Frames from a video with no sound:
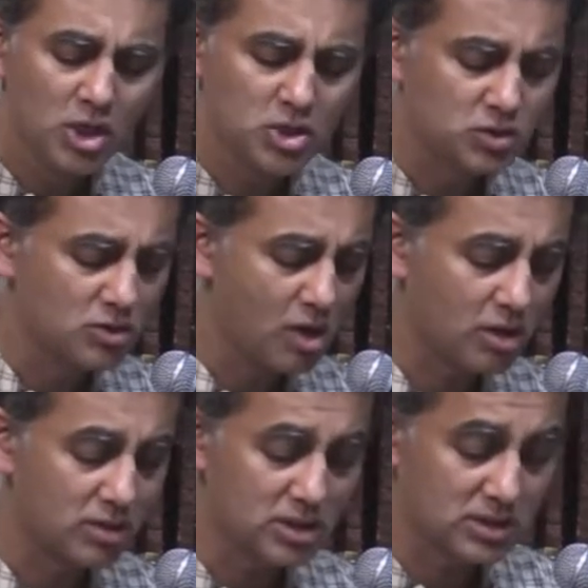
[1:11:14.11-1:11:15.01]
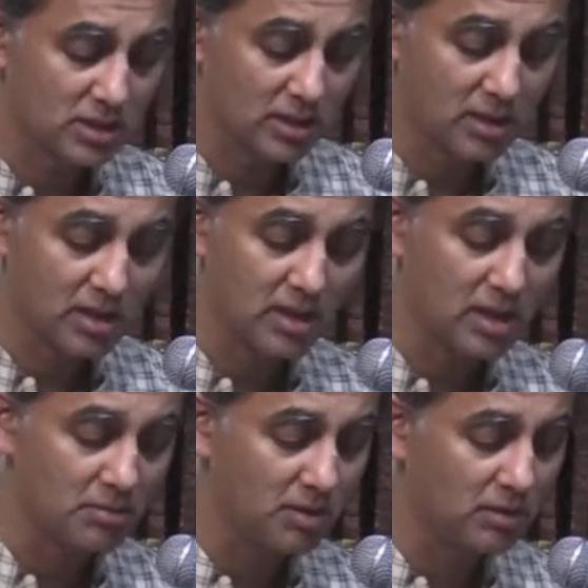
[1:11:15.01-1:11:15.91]
you should not risk creating
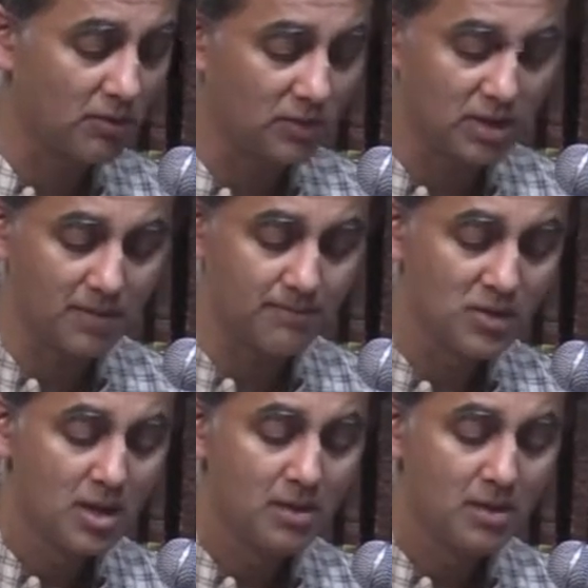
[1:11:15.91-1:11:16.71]
enmity with him.